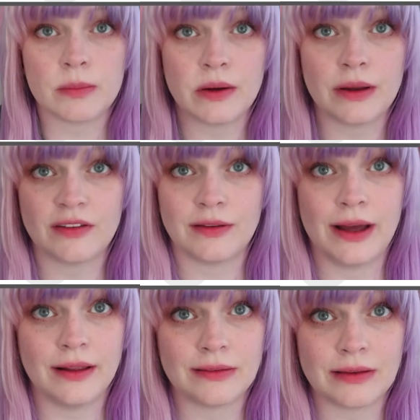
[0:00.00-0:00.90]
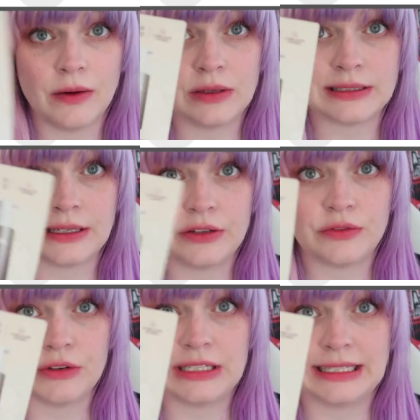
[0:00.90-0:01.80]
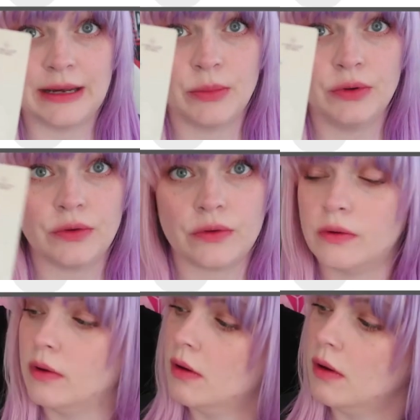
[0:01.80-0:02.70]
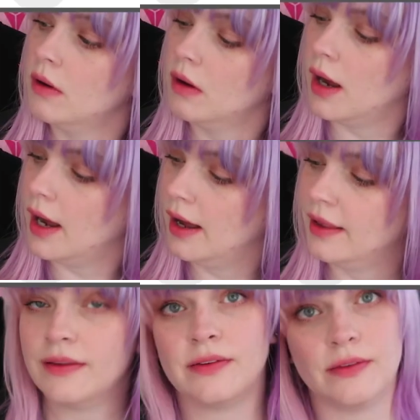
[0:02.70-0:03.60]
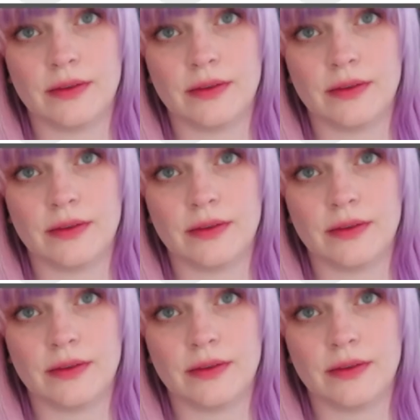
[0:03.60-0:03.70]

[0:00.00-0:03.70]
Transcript: about YesStyle is they always send you free samples. Uh, this is